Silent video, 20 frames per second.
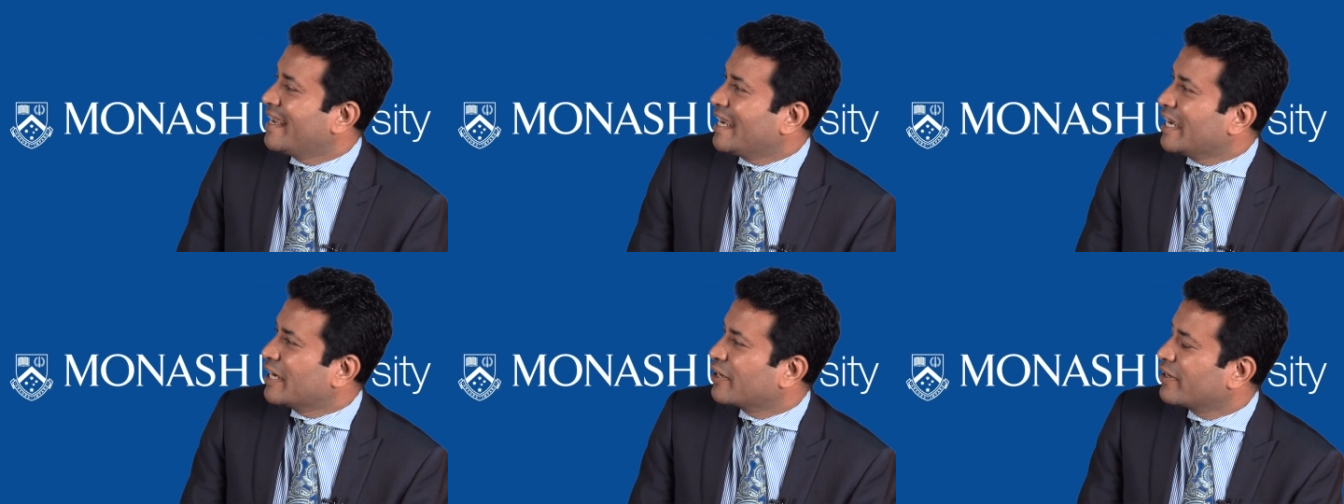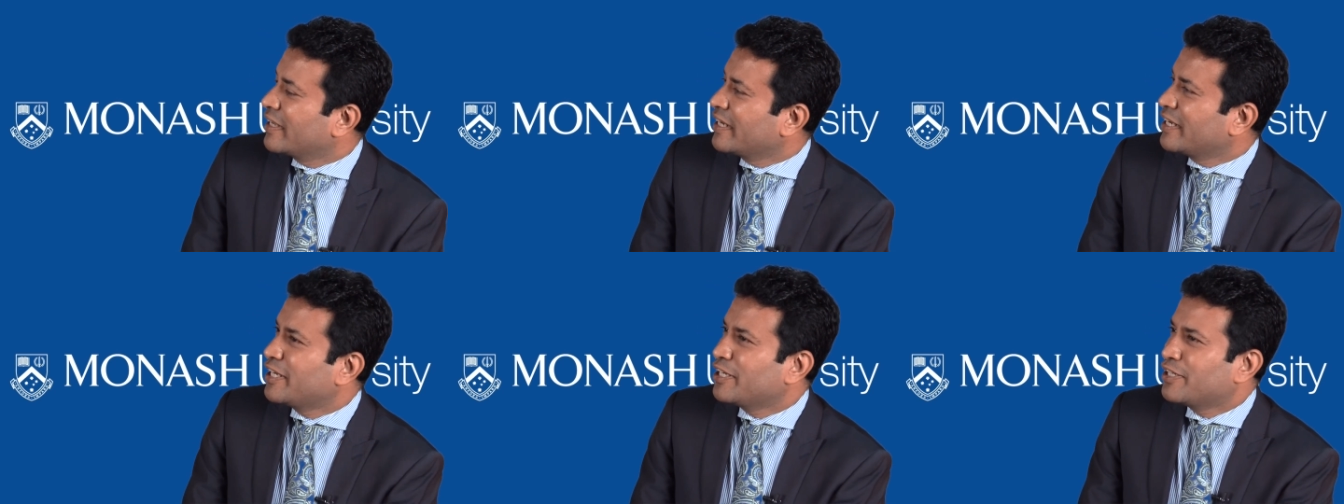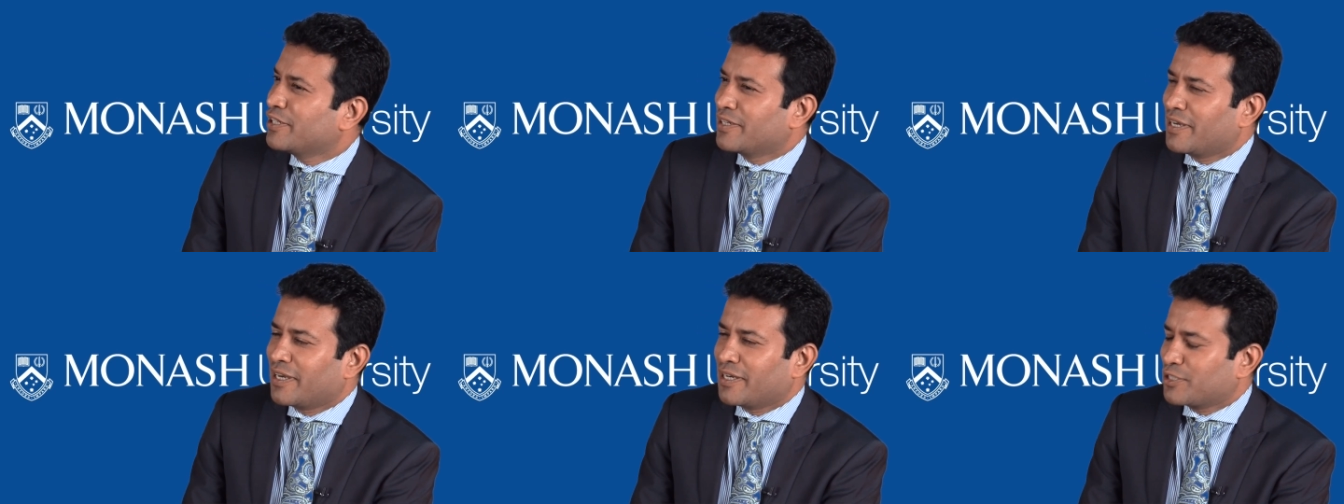Glenn,
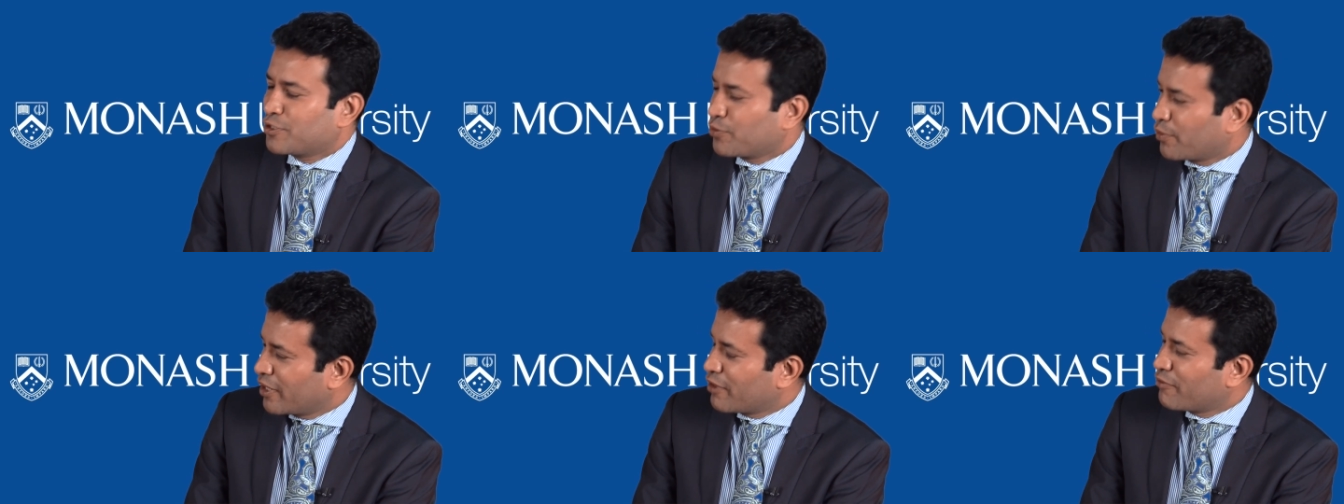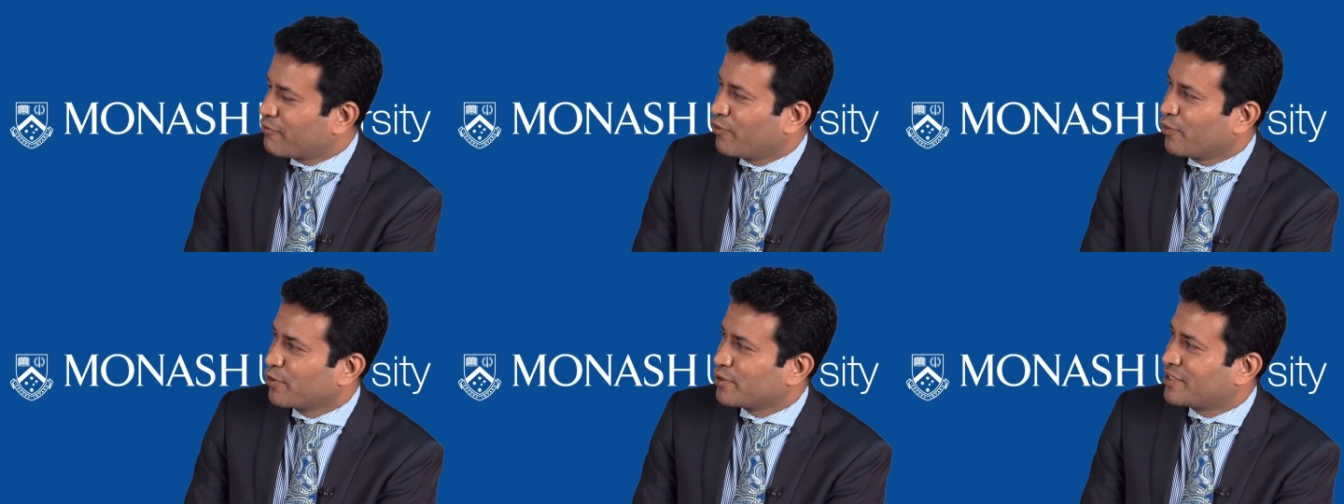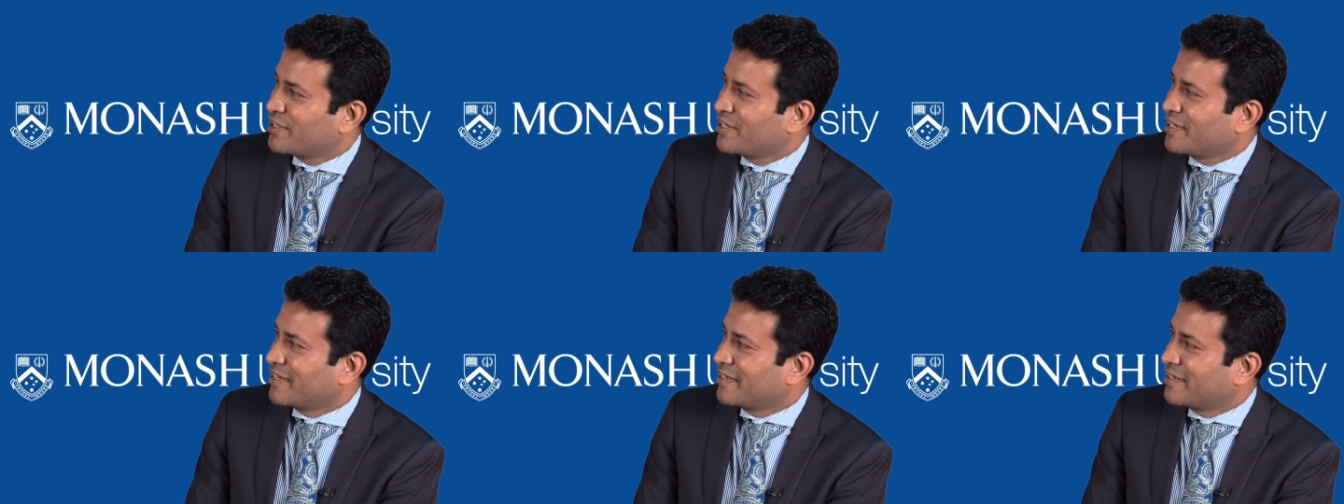in
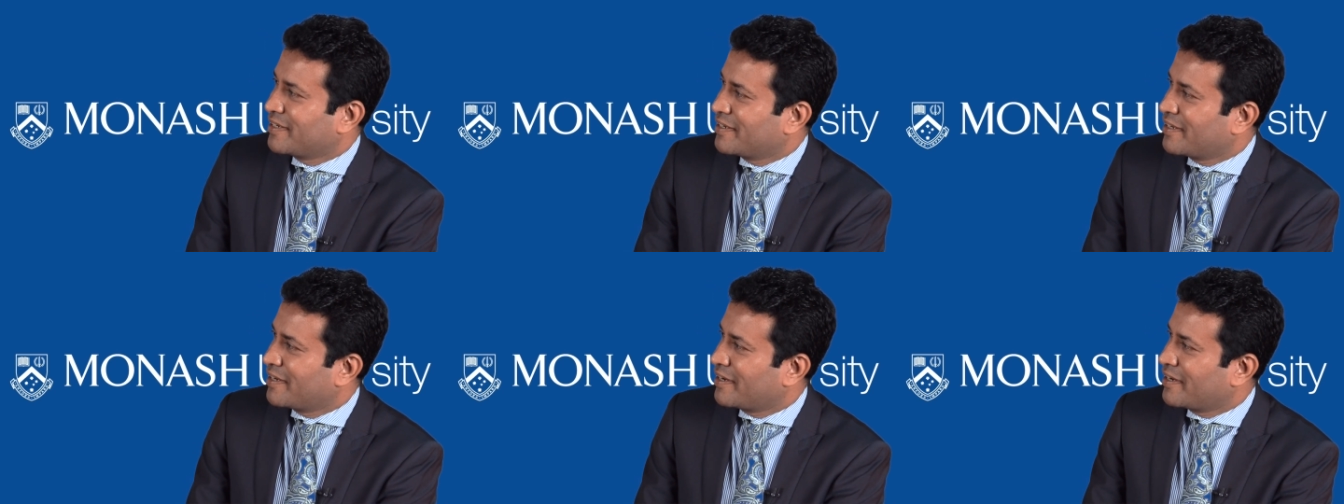2014,